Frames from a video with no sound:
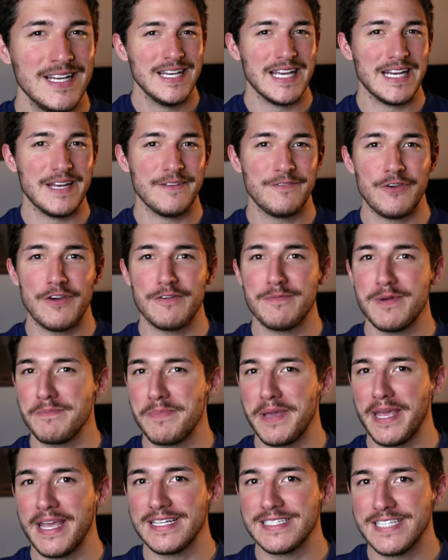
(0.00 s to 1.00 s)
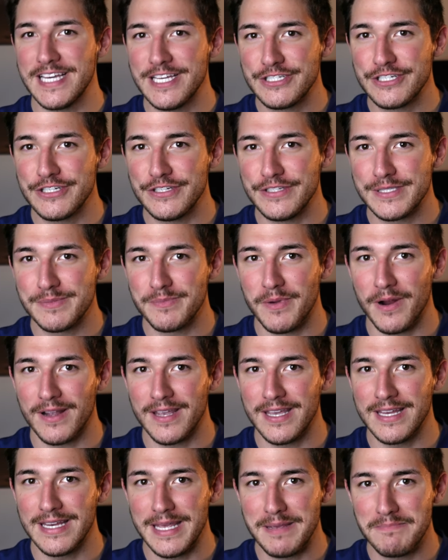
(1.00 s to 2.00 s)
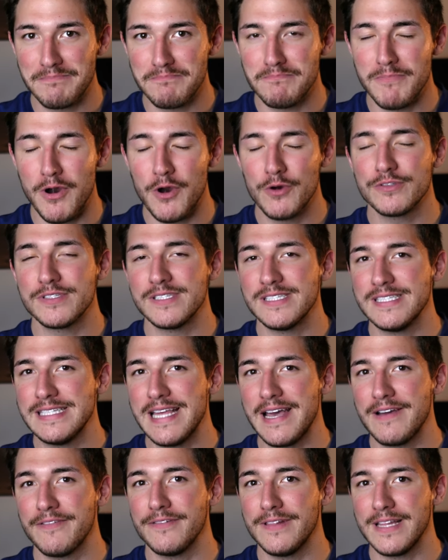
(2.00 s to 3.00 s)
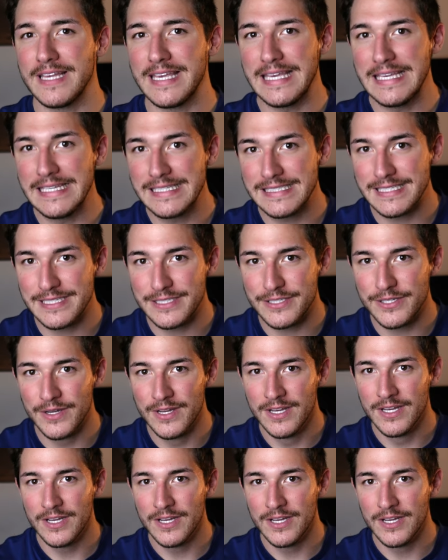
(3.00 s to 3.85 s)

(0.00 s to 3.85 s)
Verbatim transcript: And if you have been paying attention to this market, it most definitely isn't,